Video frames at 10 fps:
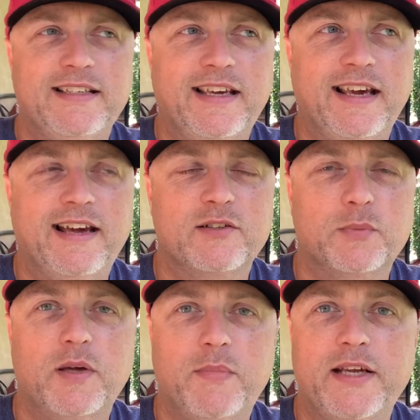Yeah, it was
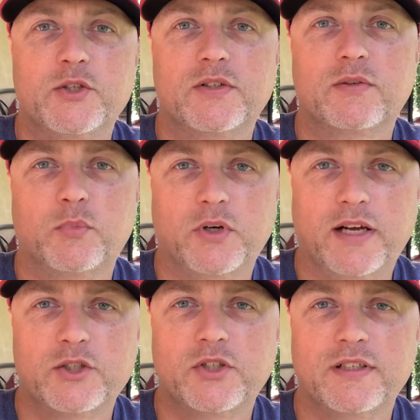my major
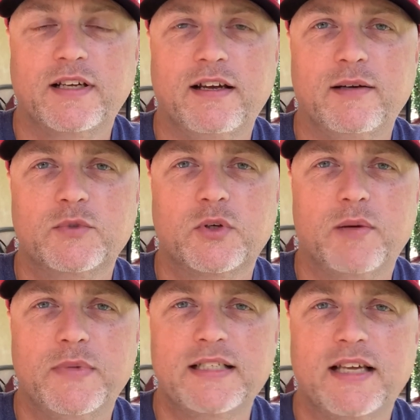production time, so I
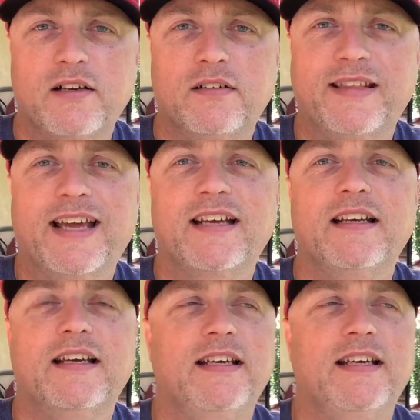missed out on that,